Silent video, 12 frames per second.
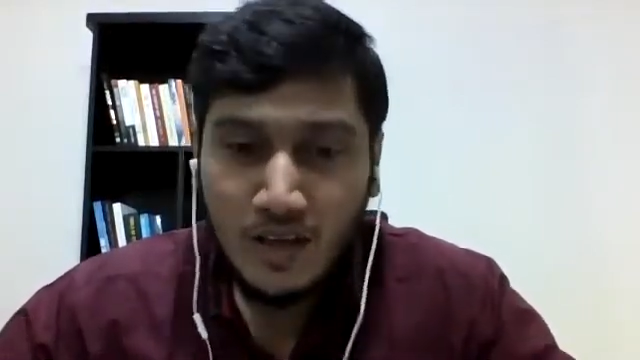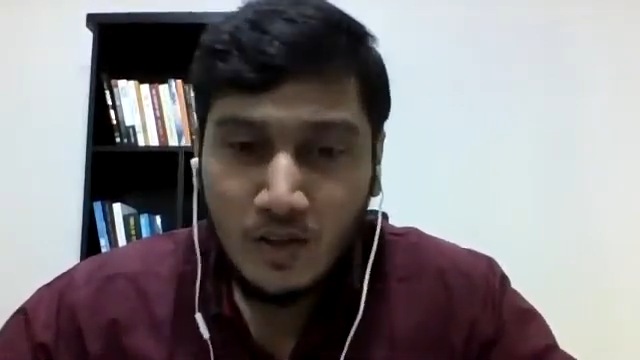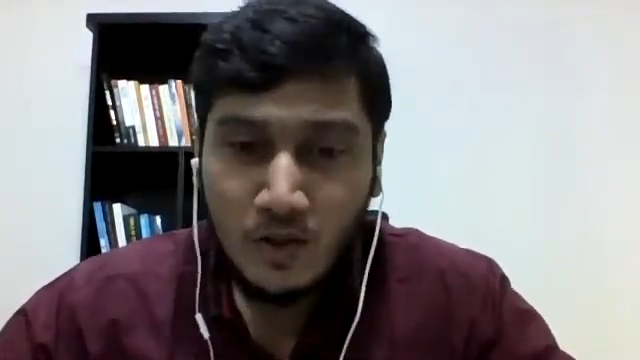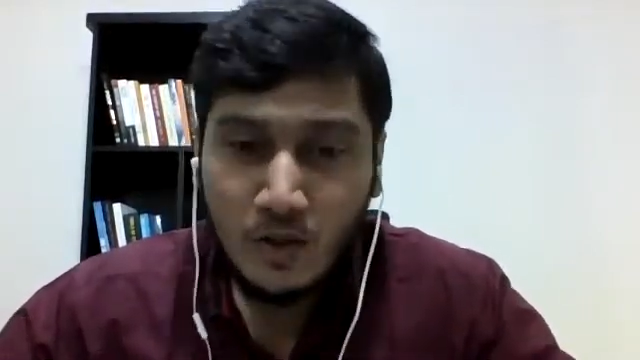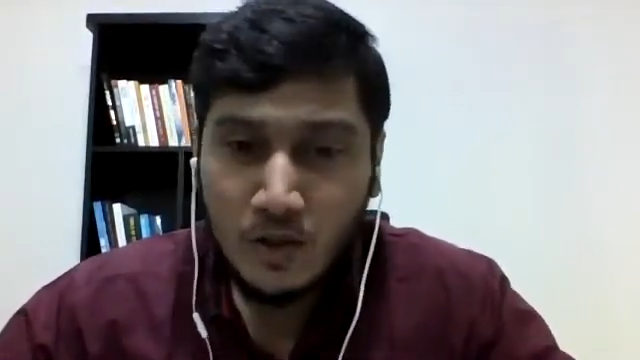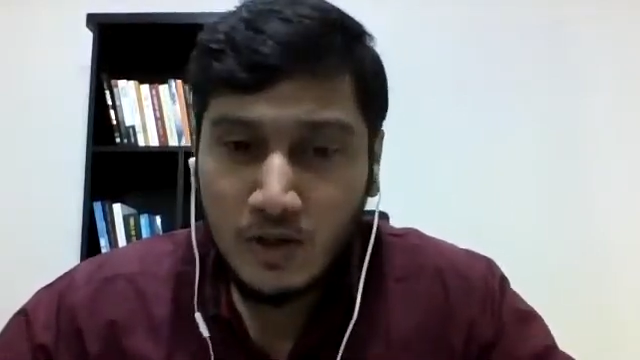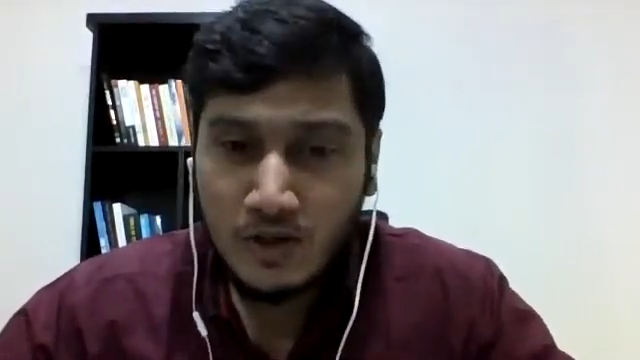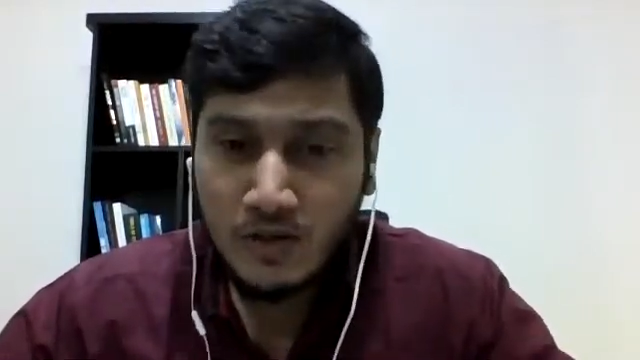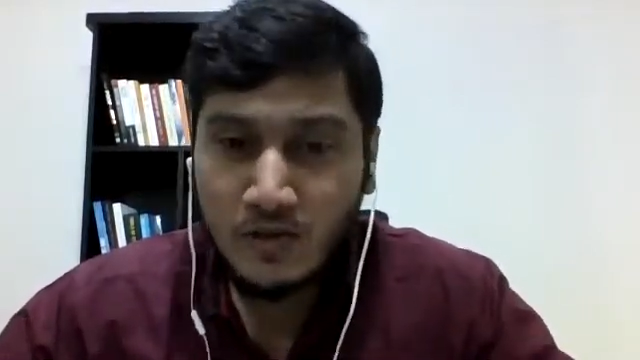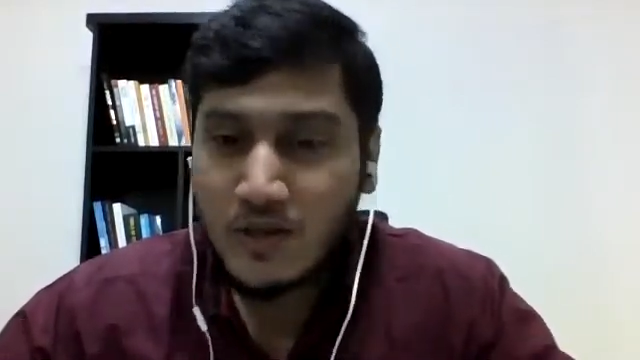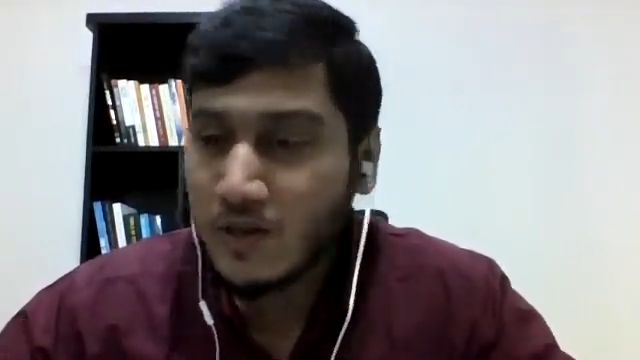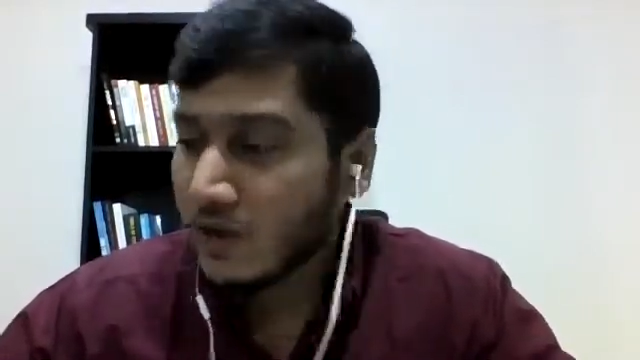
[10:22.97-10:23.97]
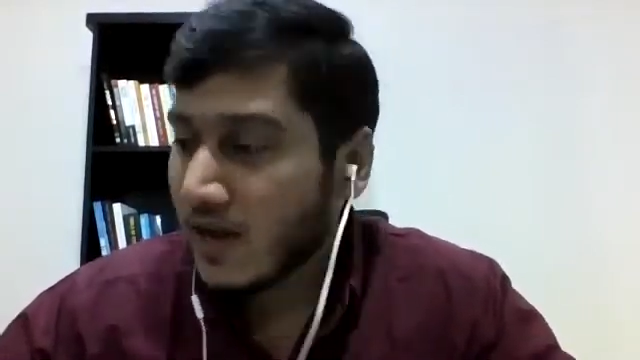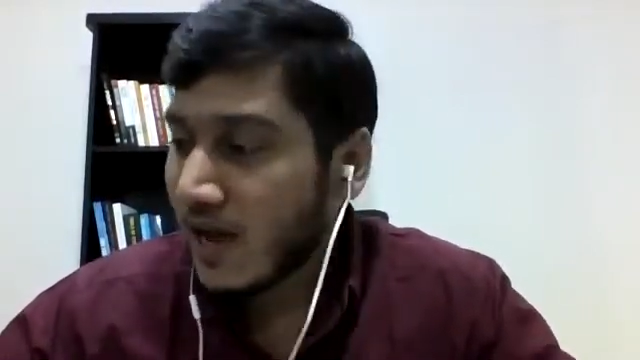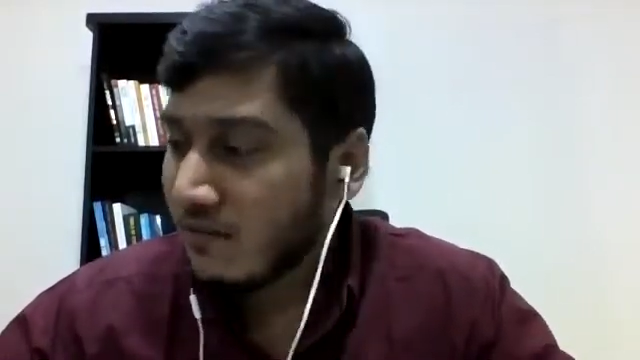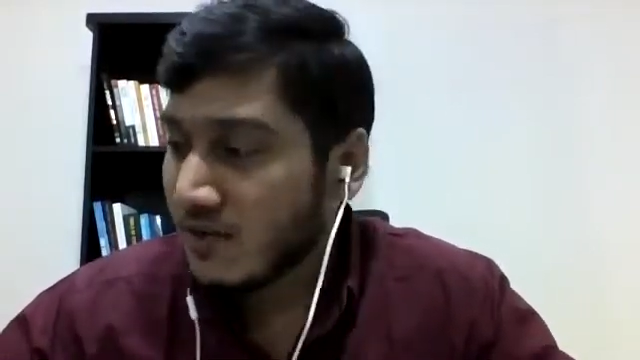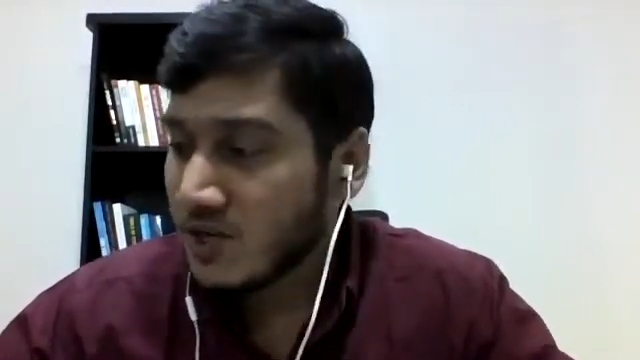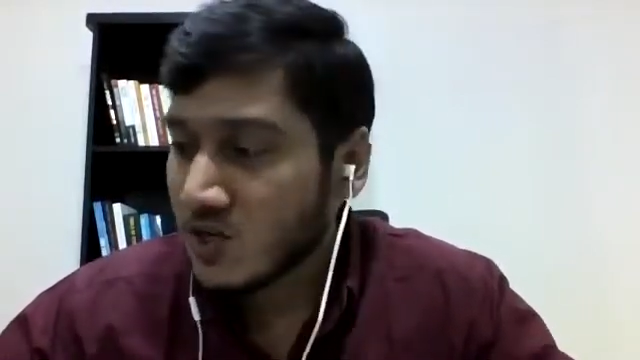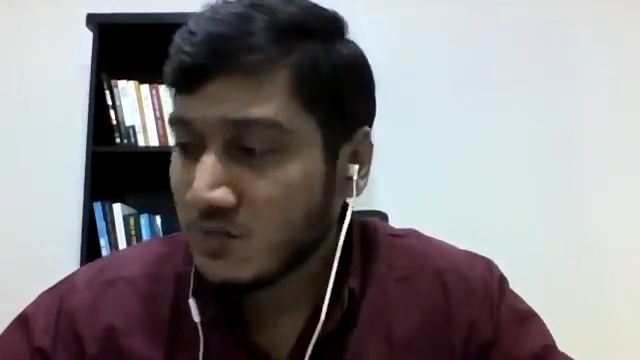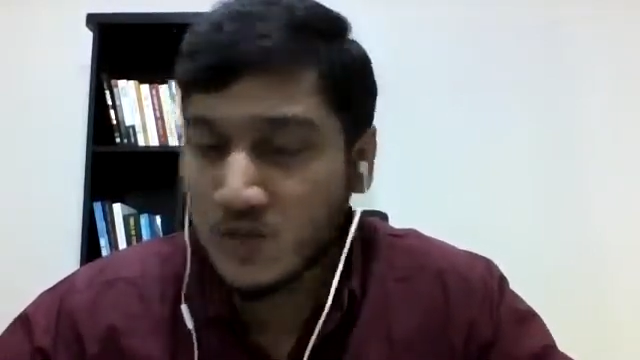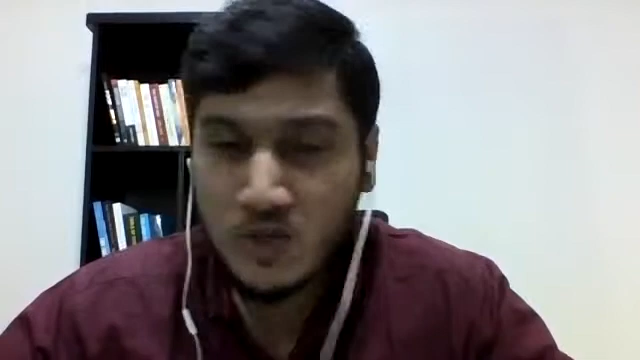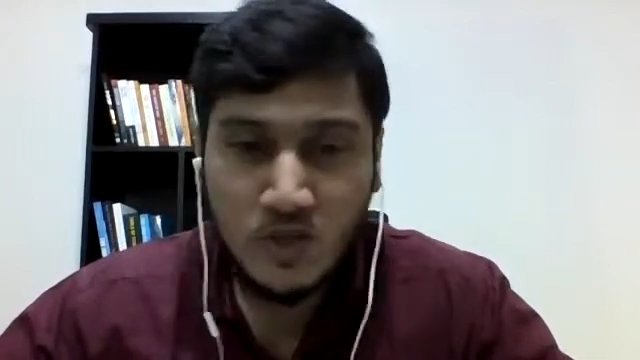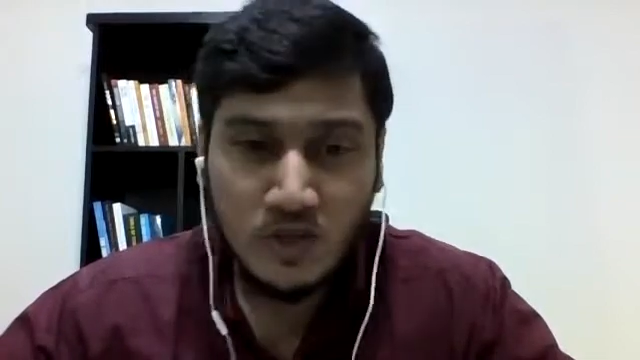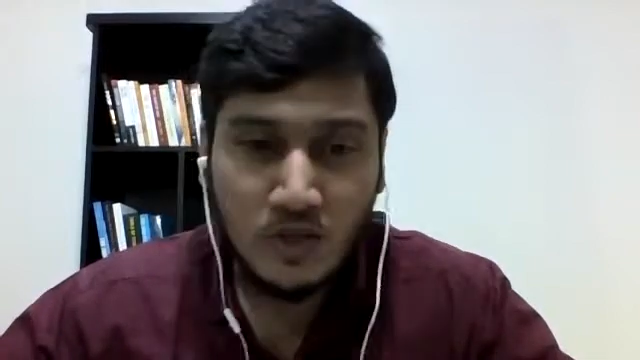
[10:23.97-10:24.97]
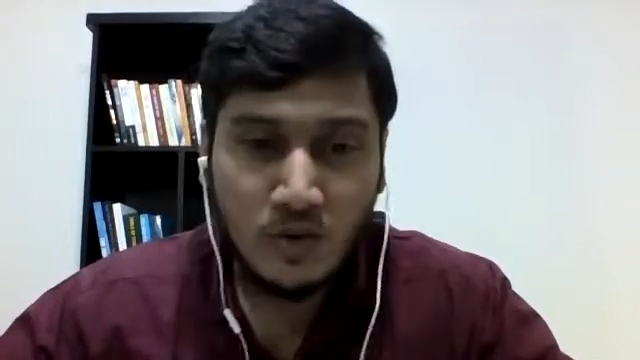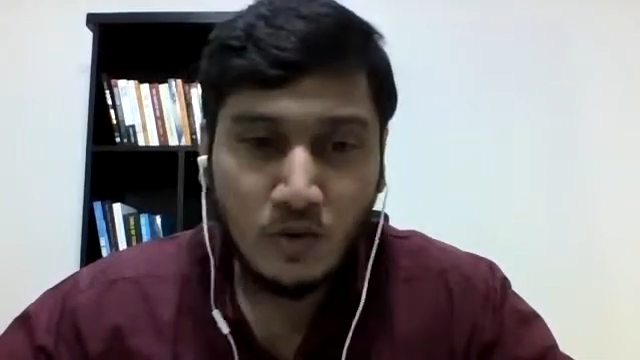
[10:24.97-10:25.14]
not running your advertisements, to an